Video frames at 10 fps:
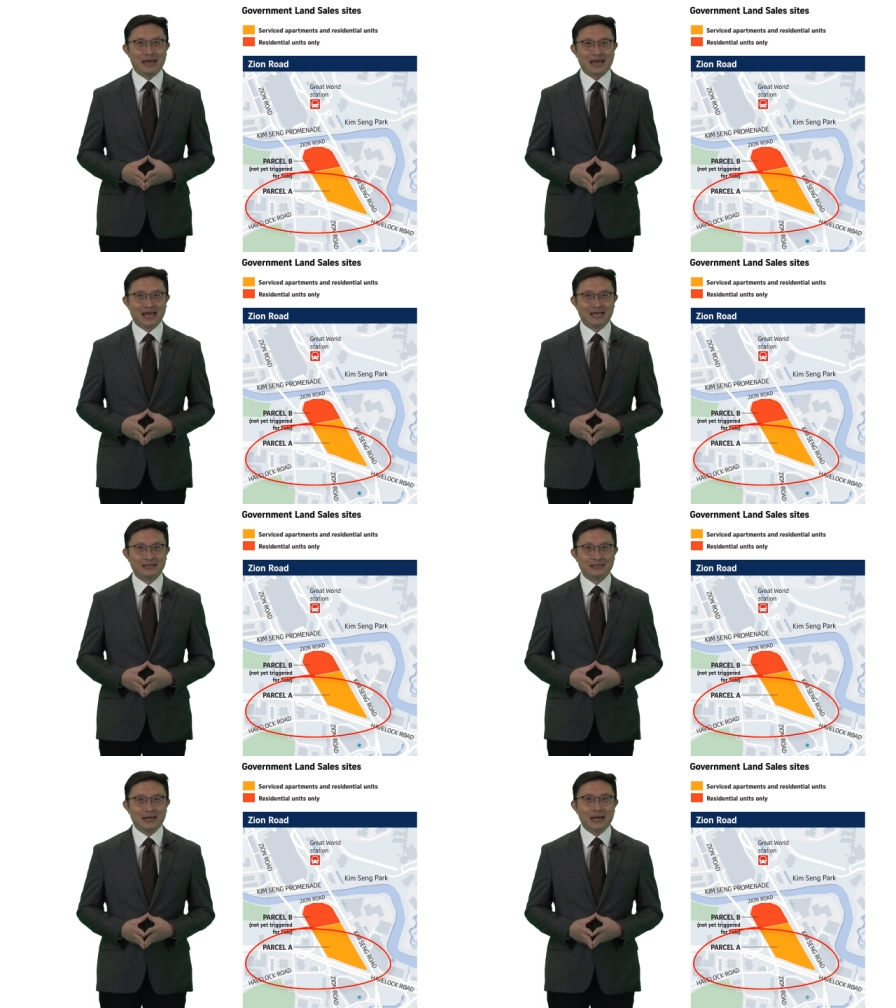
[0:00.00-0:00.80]

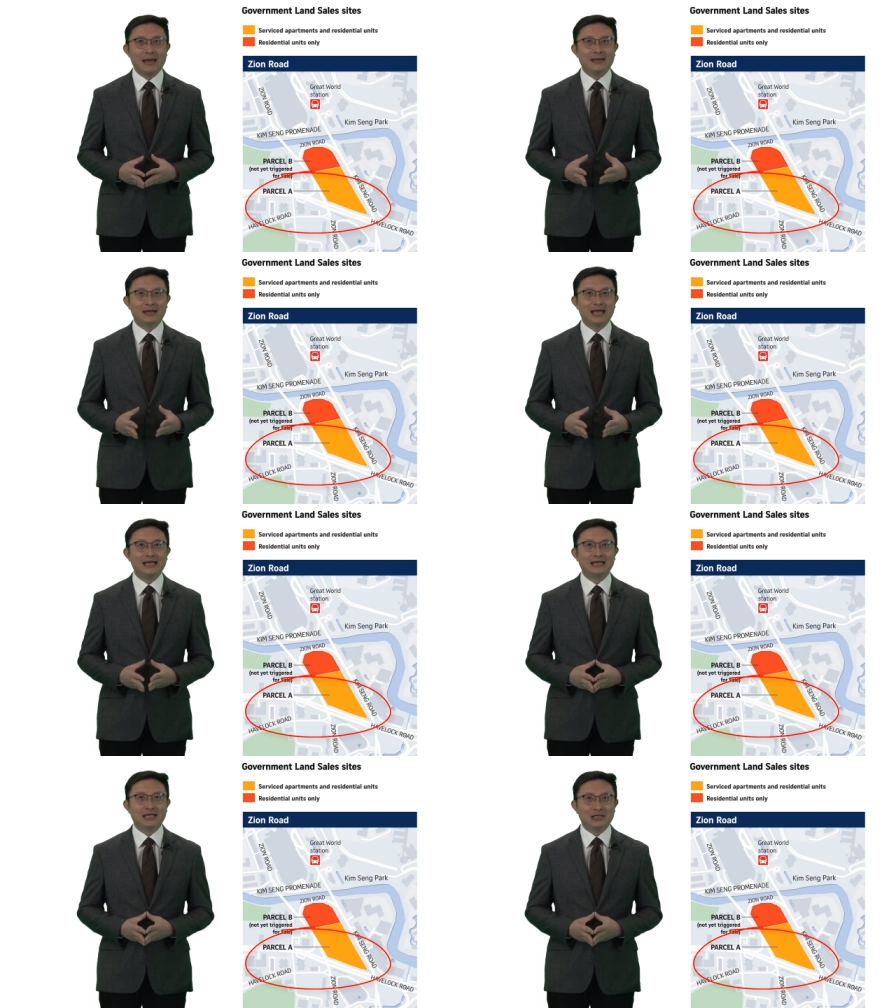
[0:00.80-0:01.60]
Hence,
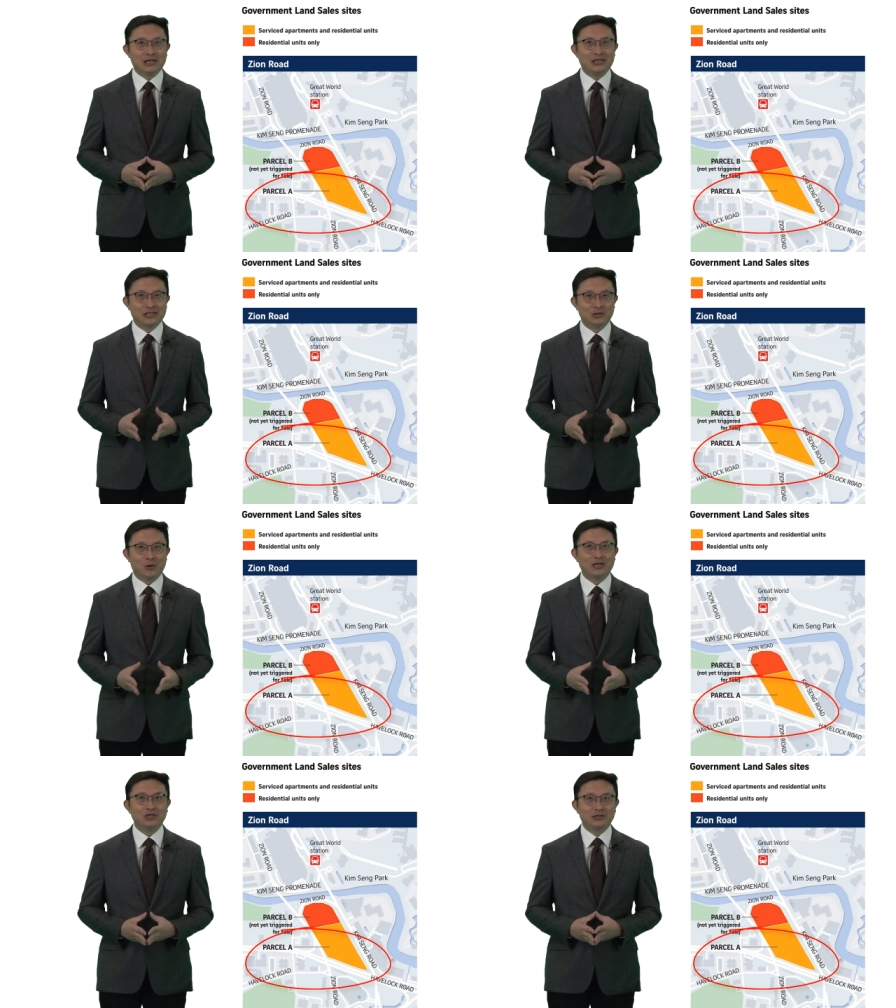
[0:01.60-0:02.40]
taking into
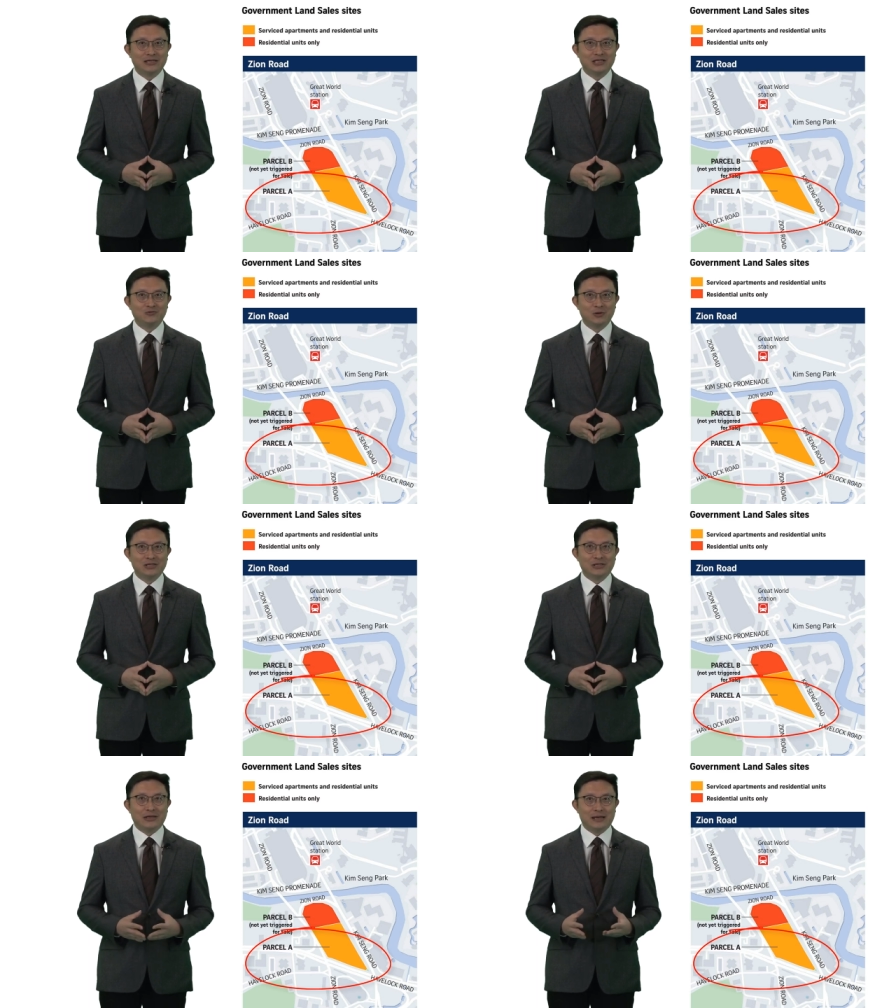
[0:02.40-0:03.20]
consideration these
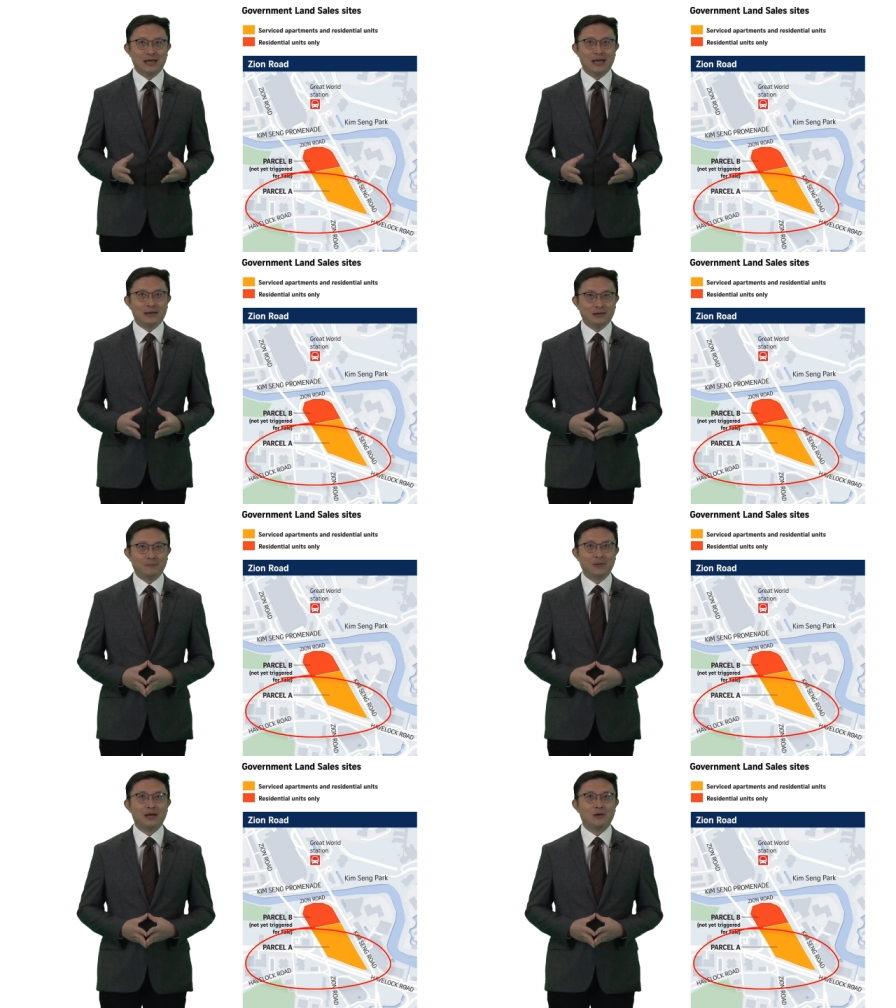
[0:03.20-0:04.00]
risks, the
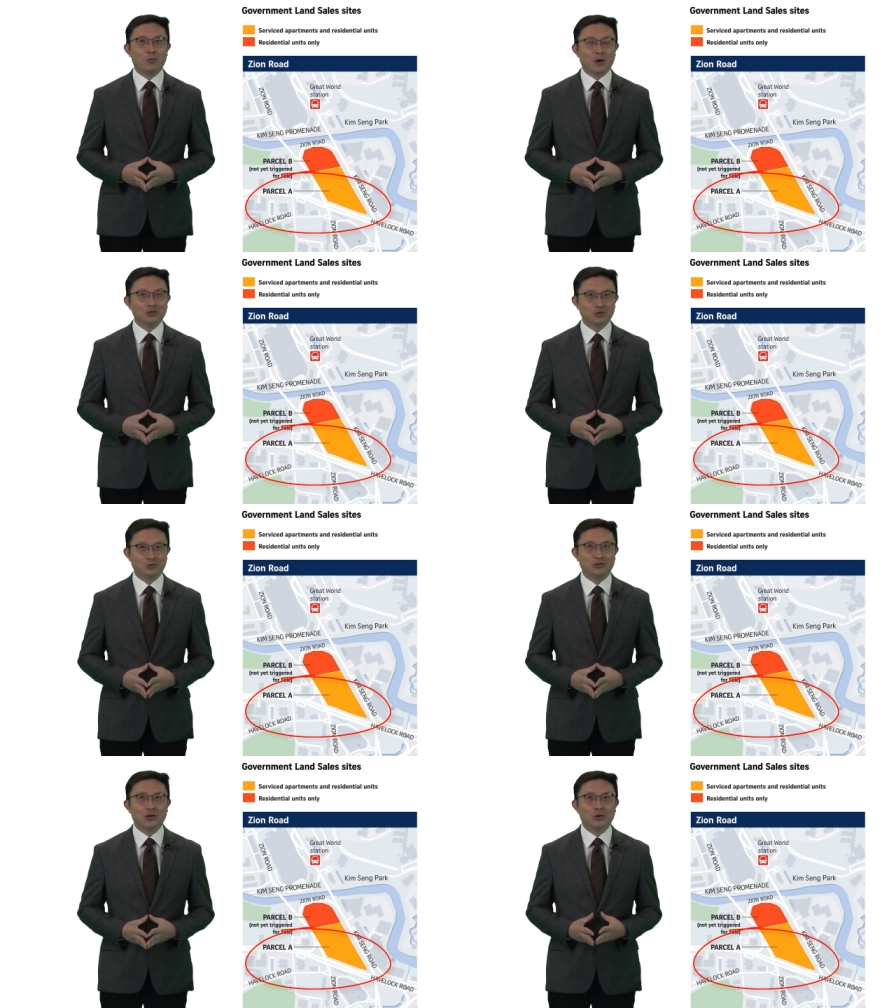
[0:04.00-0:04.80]
bid of
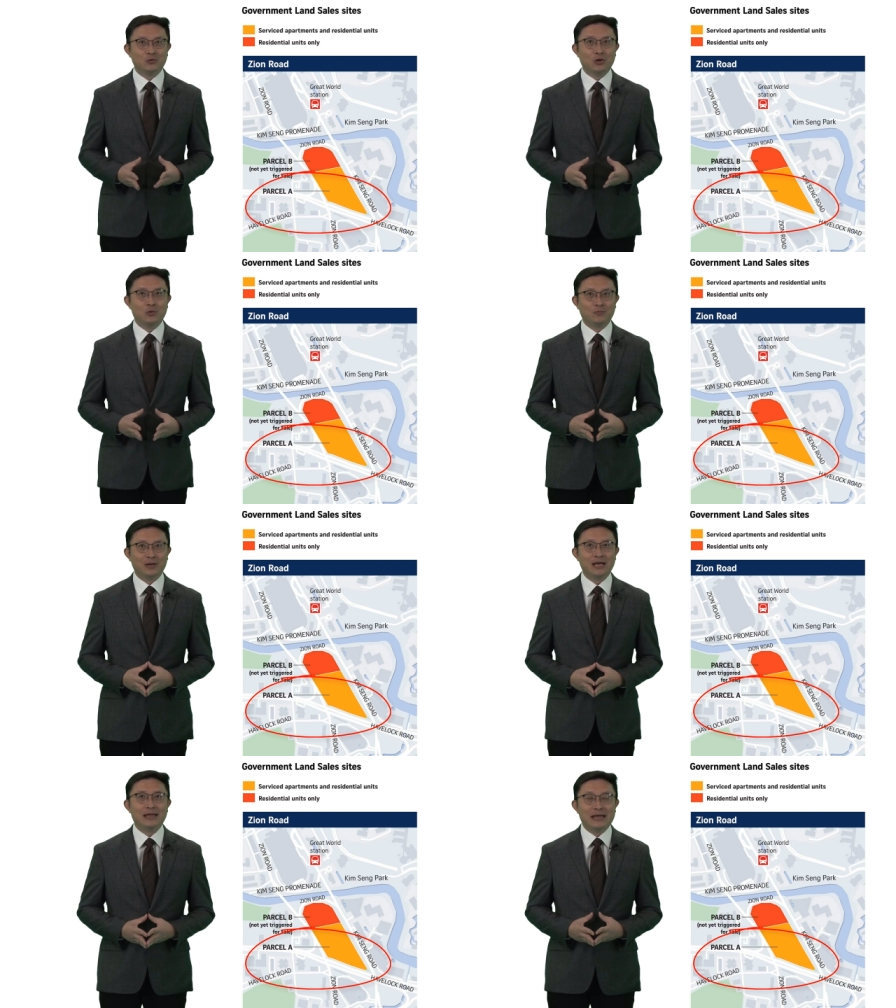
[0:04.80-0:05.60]
1202
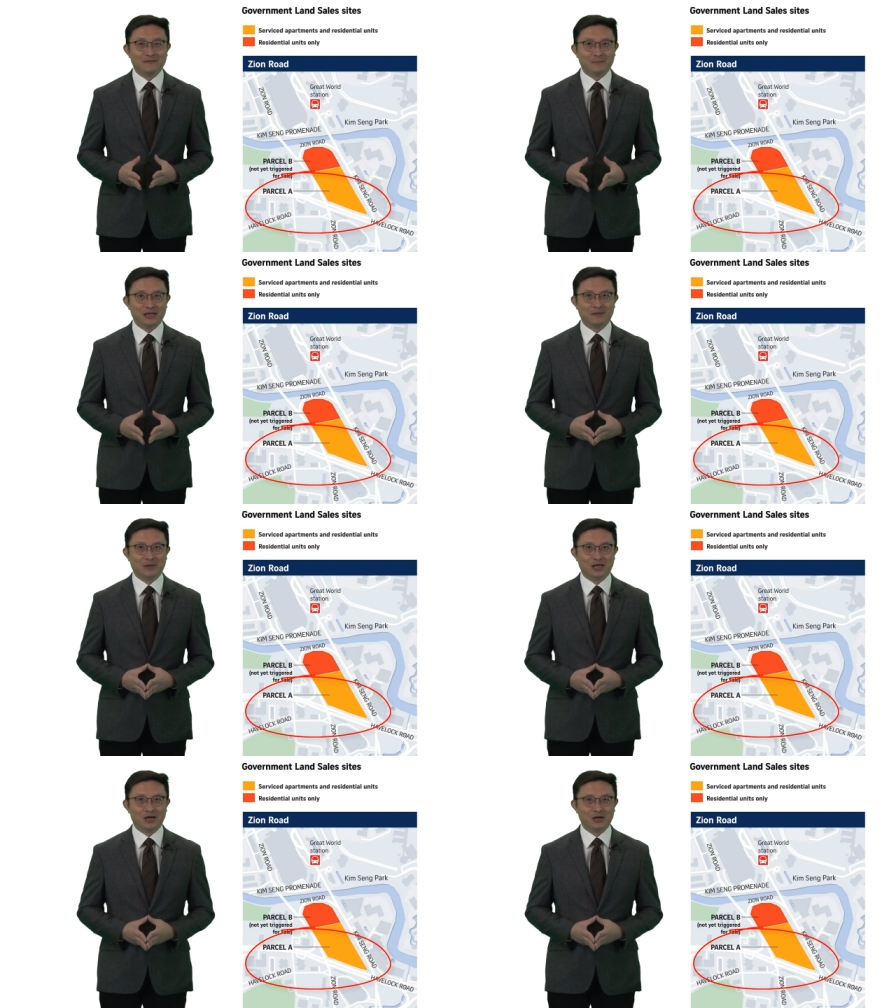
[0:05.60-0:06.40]
PSF
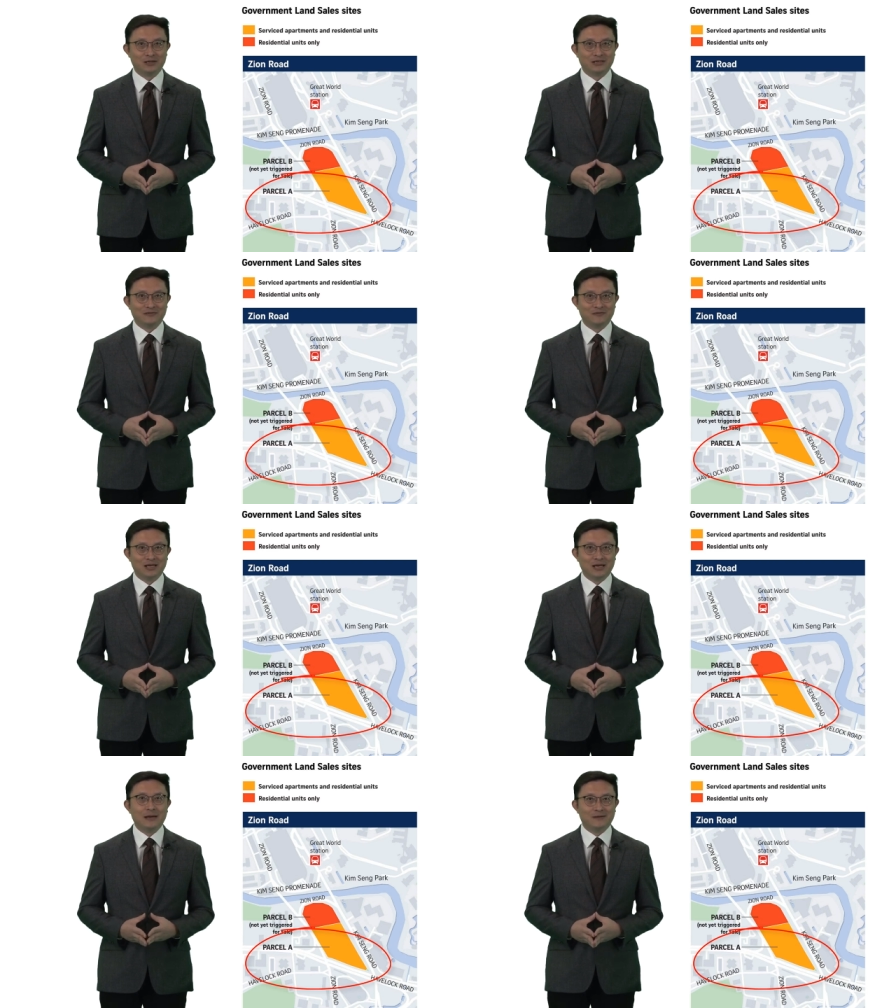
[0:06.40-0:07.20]
PPR is
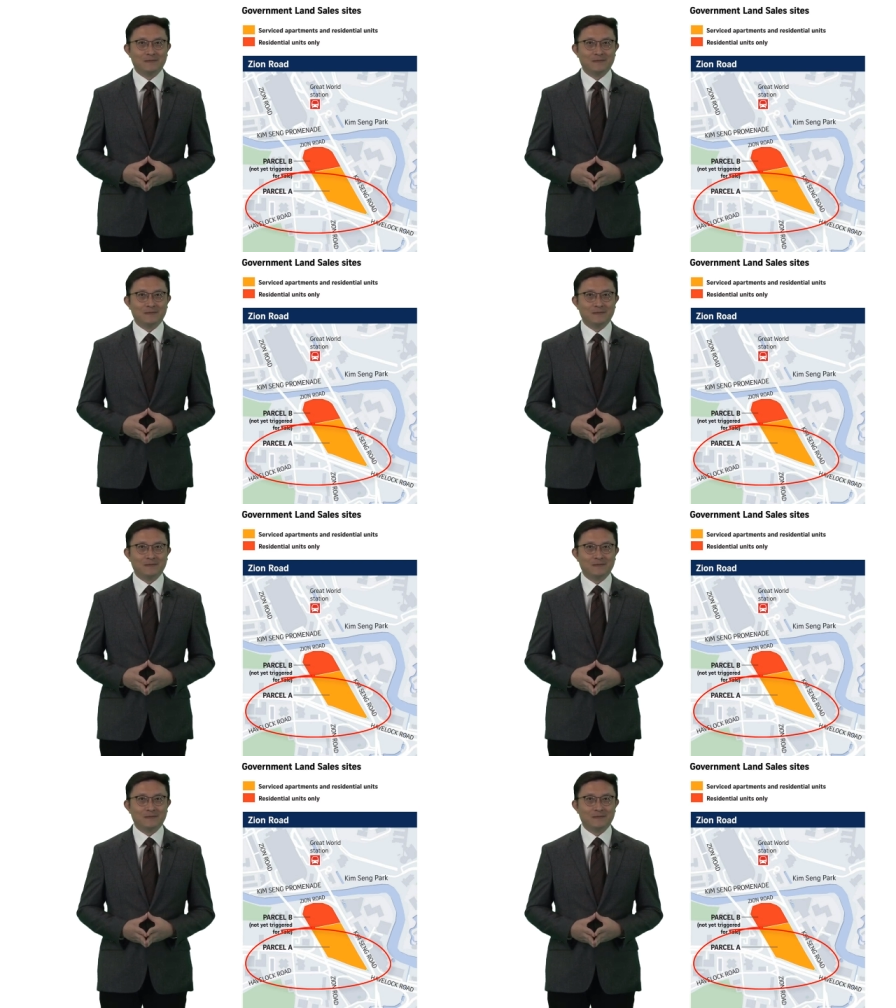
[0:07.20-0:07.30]
fair.